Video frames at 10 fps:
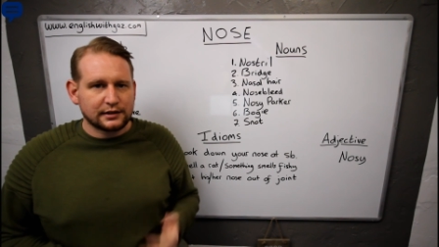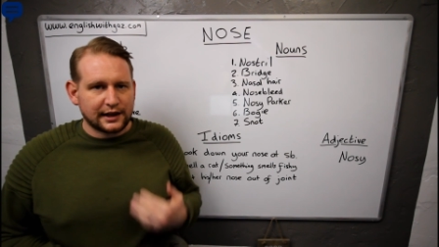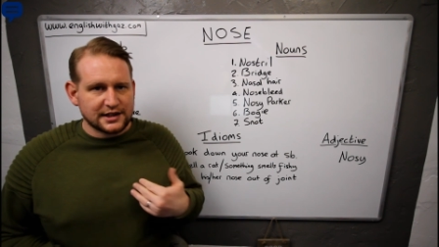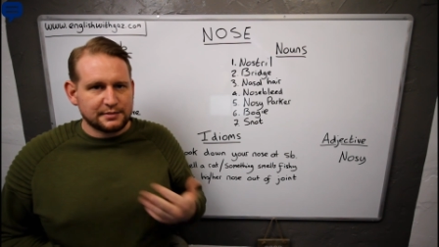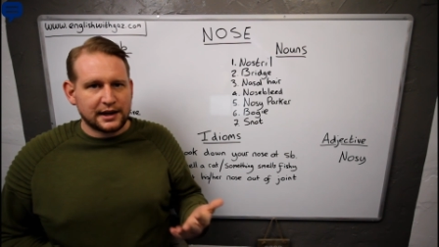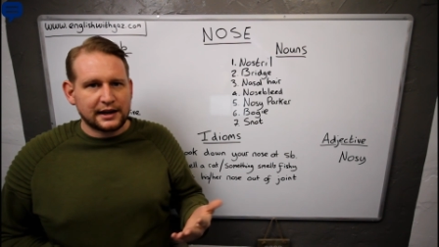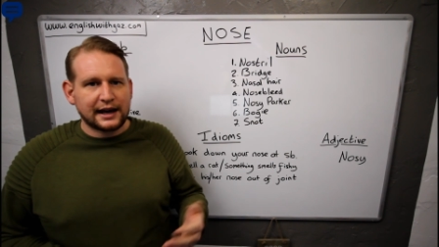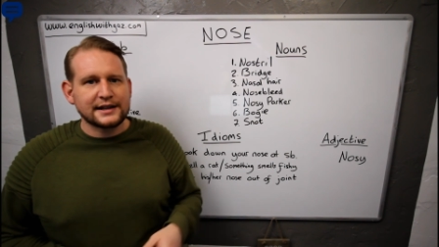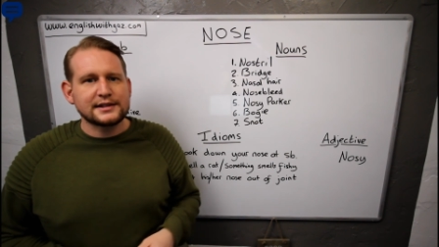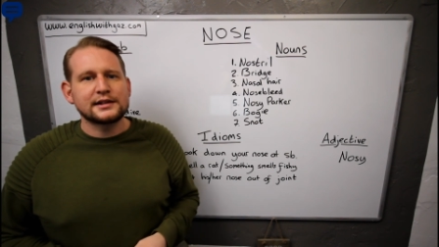that's me
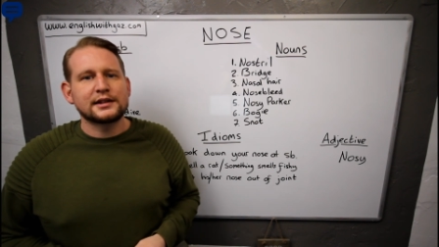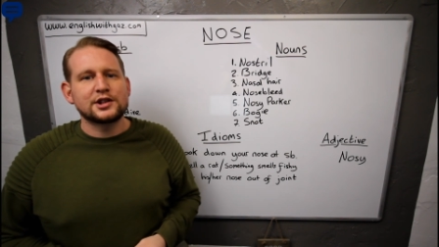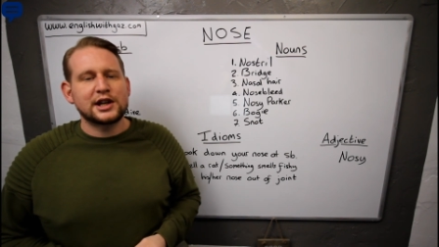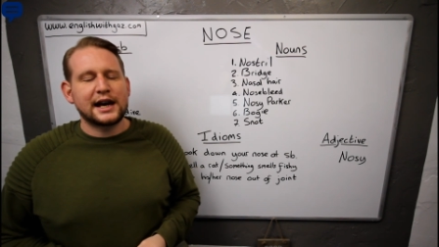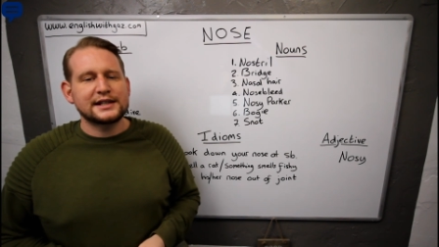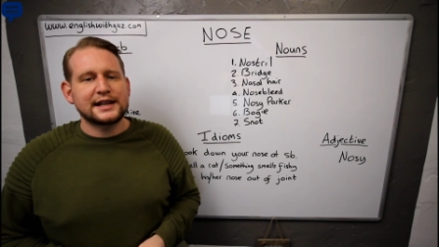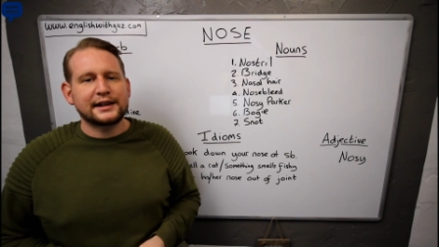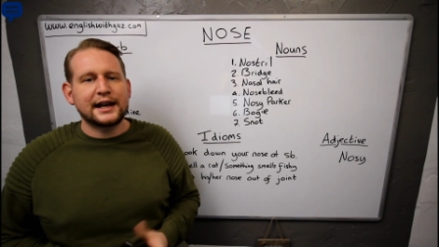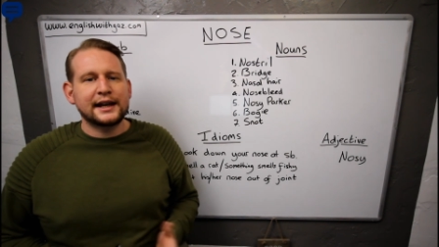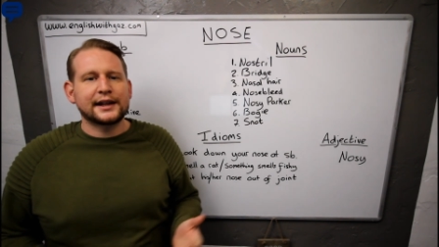Gaz, G-A-Z,
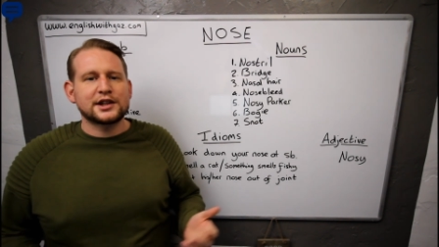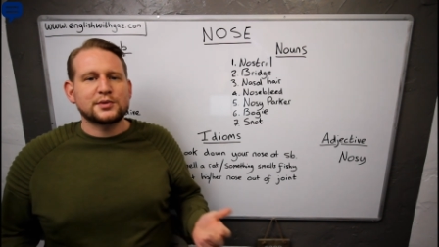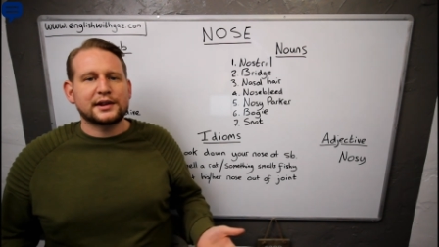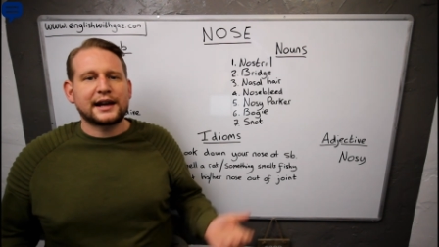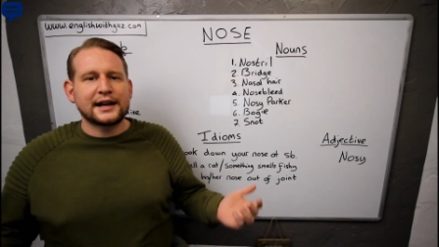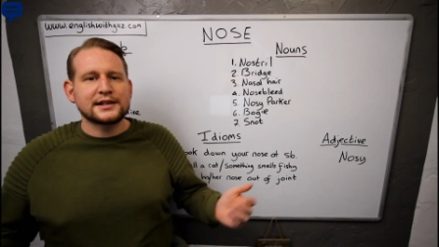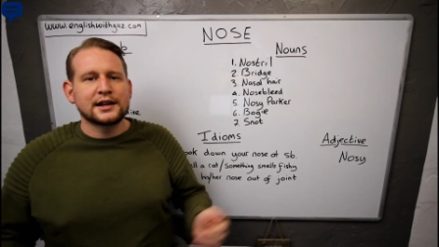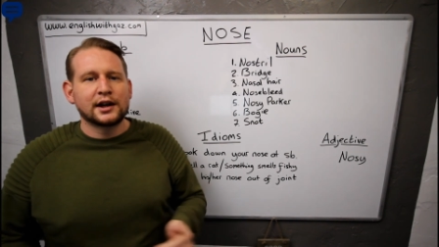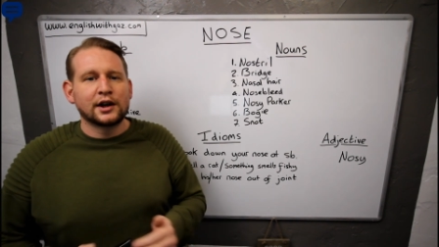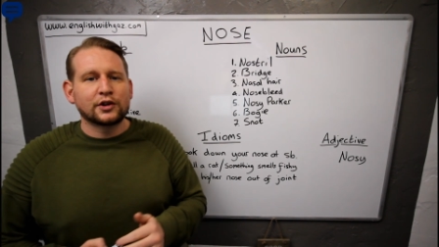
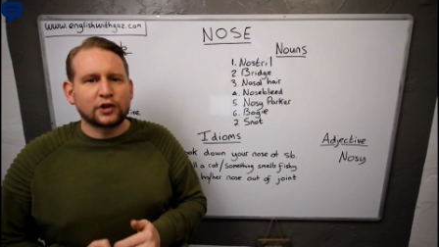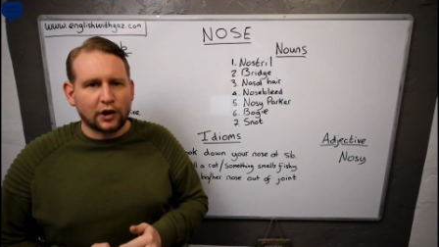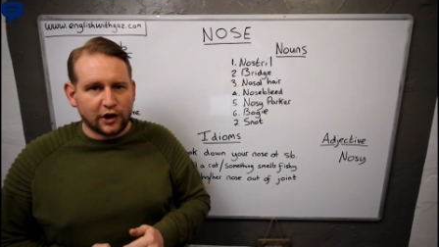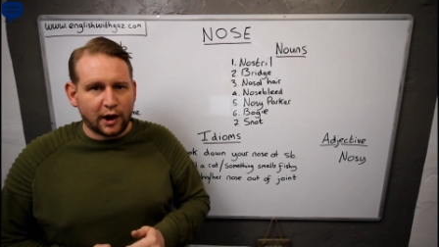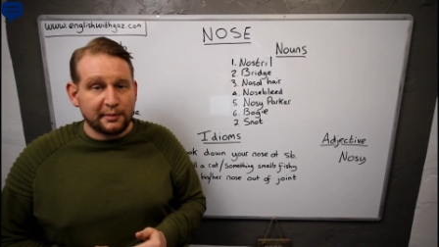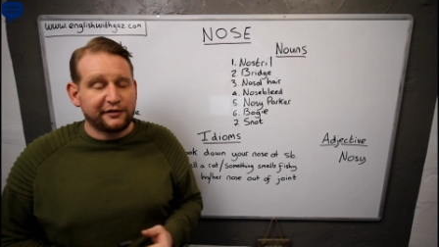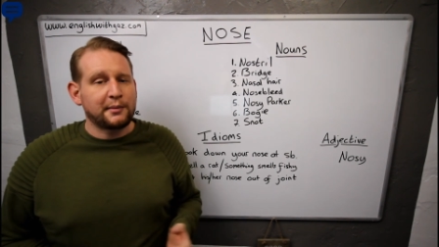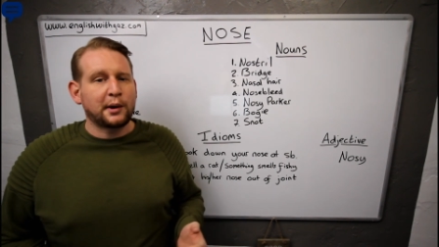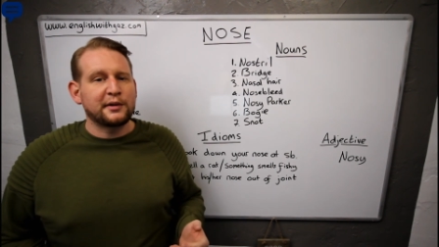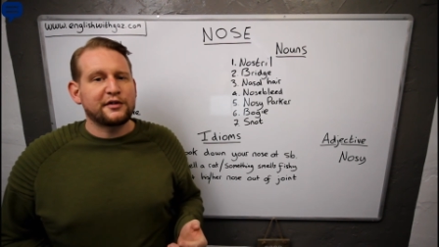Englishwithgaz.com for
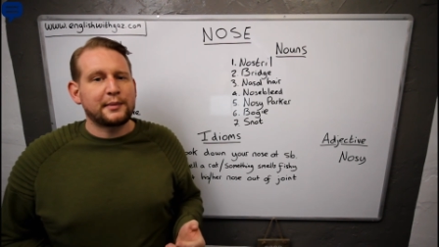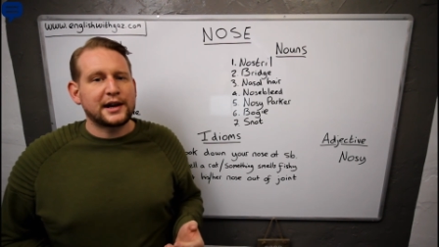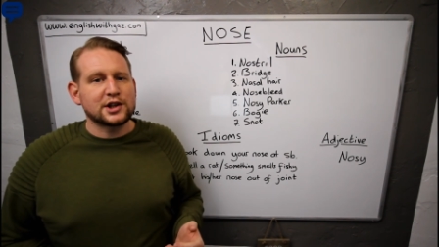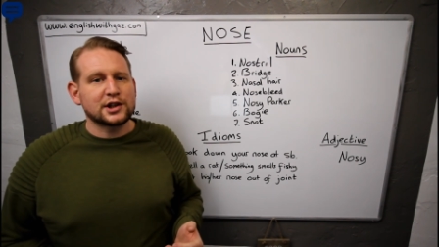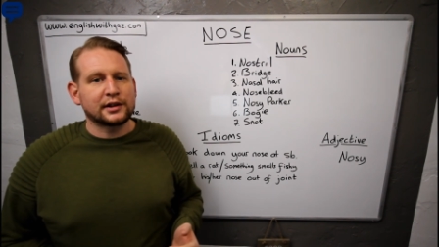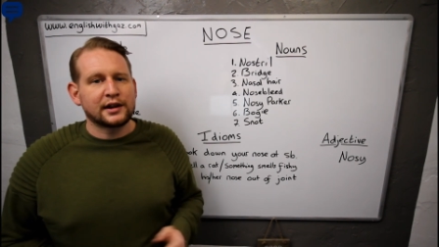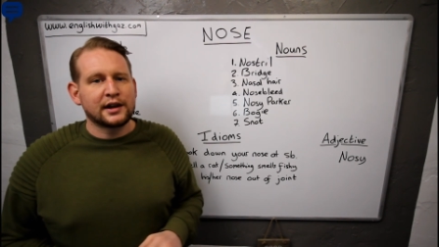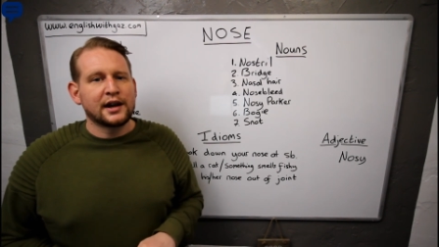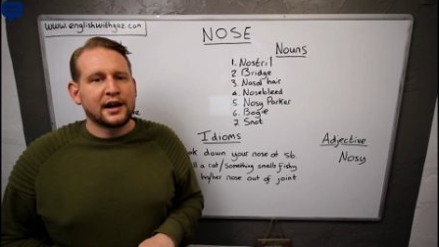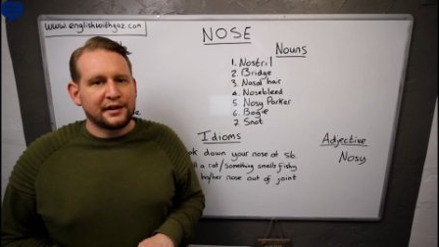more information.
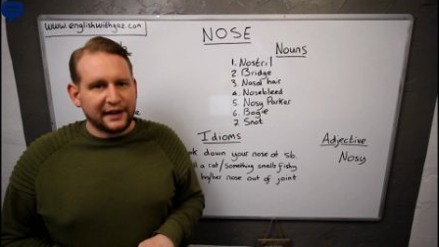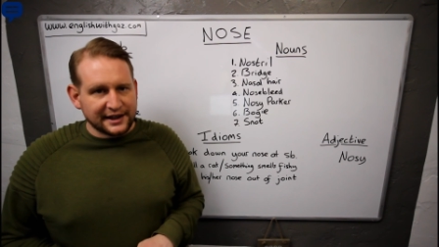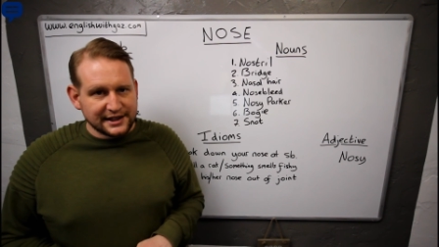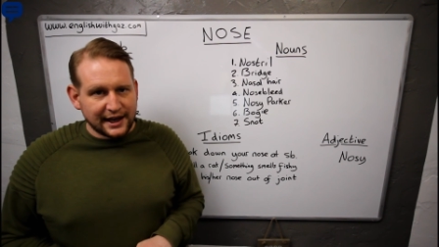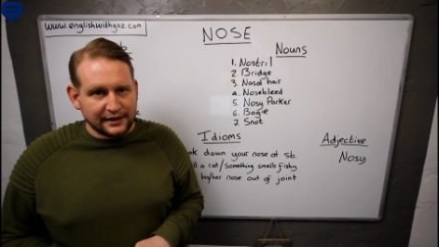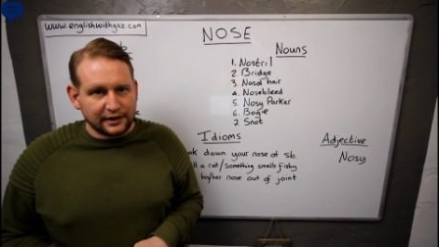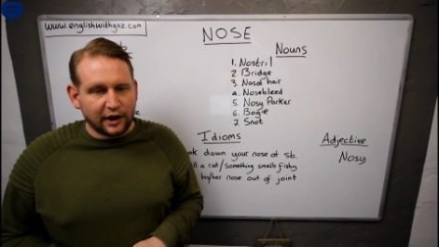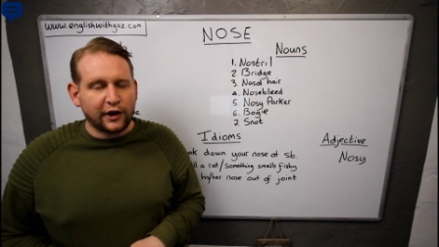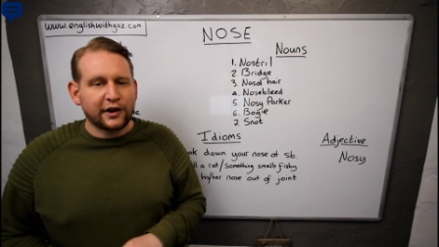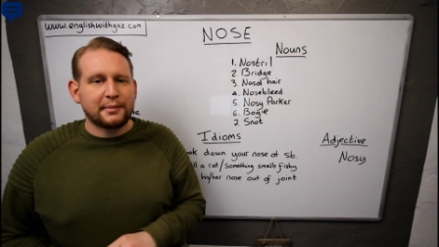Thanks again,
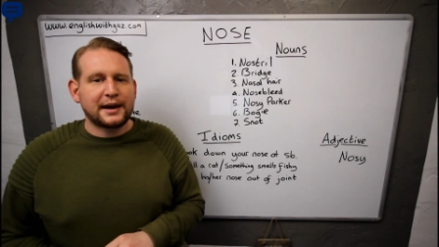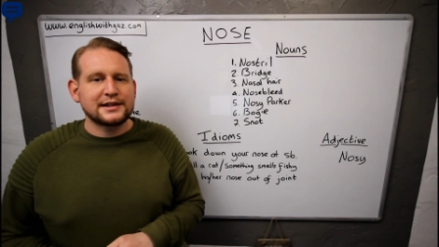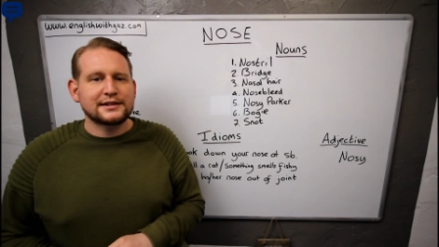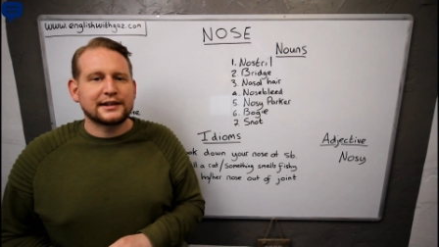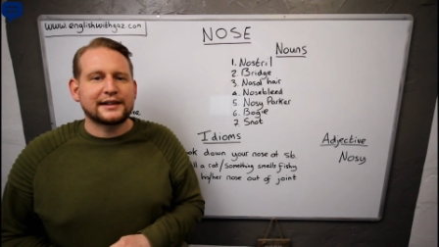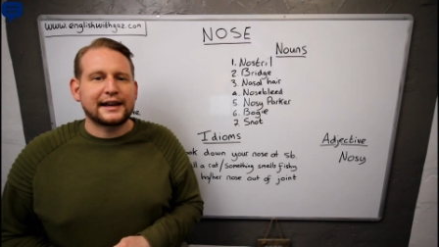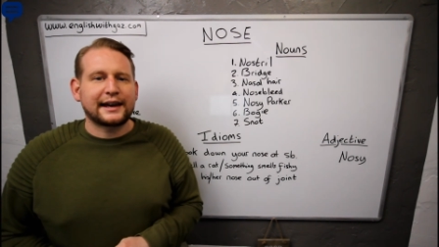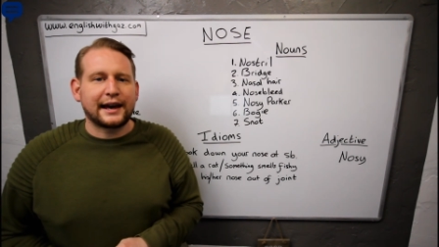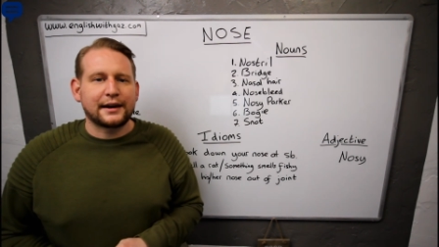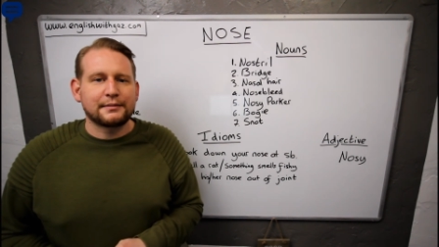all the best and take
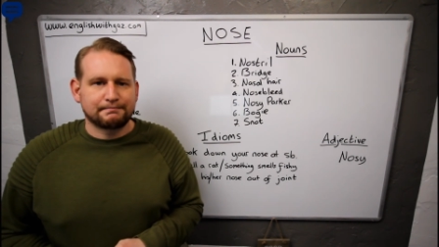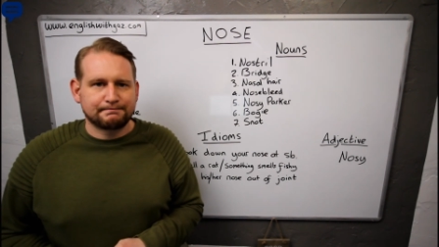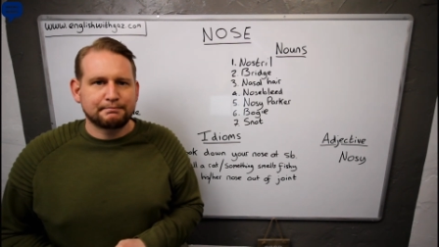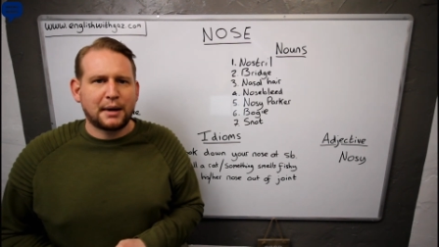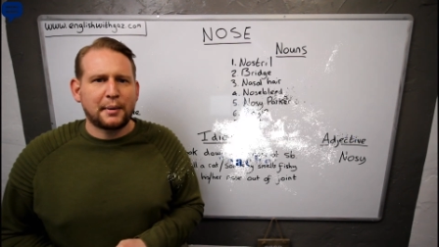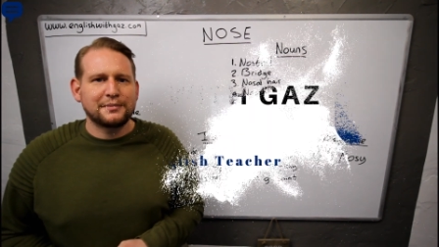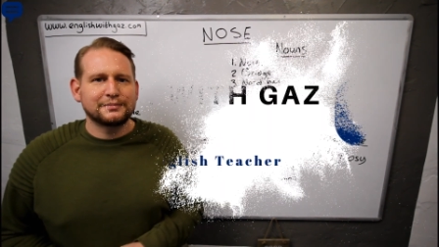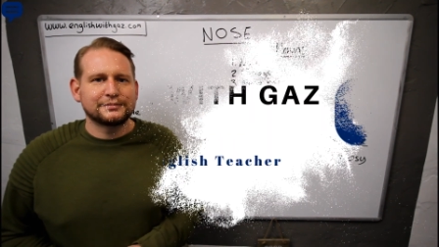care. Bye bye.